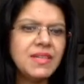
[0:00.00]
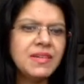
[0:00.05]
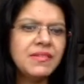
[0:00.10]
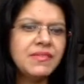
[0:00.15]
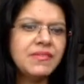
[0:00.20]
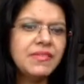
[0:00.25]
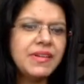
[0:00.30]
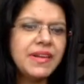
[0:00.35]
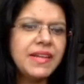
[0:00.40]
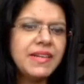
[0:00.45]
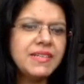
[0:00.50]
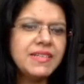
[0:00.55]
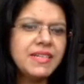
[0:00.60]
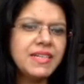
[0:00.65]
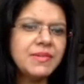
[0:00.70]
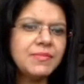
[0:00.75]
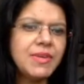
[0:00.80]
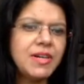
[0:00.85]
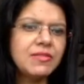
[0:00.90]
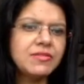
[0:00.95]
greater
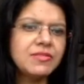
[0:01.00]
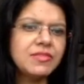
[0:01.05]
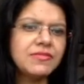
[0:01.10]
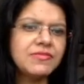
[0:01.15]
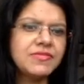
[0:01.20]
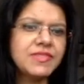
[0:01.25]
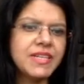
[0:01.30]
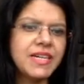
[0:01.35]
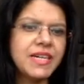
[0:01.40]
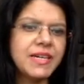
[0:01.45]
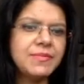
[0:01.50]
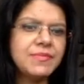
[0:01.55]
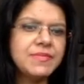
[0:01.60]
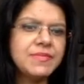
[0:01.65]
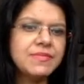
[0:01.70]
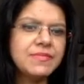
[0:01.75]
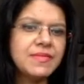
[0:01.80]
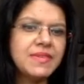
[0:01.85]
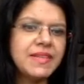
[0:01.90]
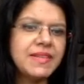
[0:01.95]
amount of time.
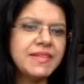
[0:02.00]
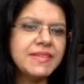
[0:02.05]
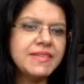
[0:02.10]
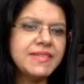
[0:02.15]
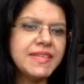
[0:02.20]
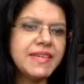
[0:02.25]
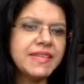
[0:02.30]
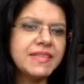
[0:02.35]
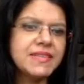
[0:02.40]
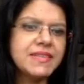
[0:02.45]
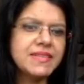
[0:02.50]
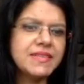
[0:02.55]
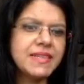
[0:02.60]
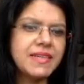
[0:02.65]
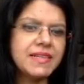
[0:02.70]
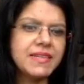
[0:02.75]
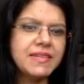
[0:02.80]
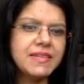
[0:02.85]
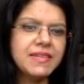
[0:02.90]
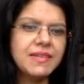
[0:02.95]
Let us
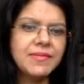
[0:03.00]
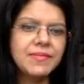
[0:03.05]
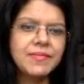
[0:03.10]
extend